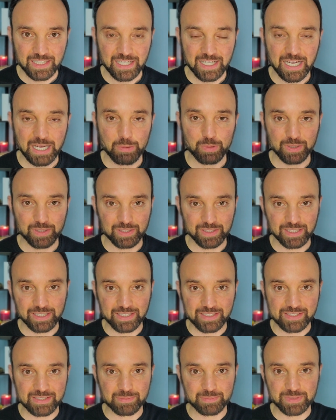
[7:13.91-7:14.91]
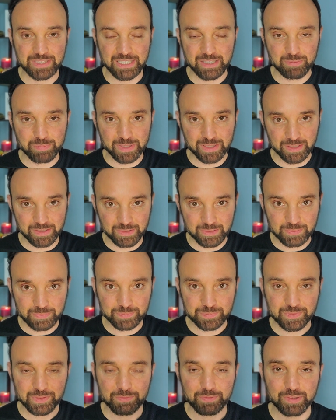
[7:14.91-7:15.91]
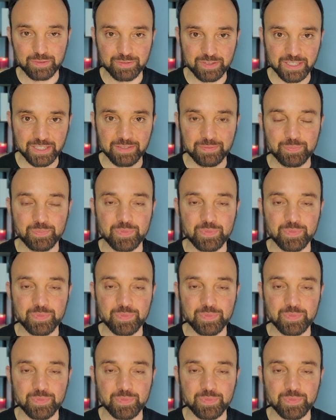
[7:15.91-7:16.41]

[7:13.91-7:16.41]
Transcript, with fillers: I will link some down below for free.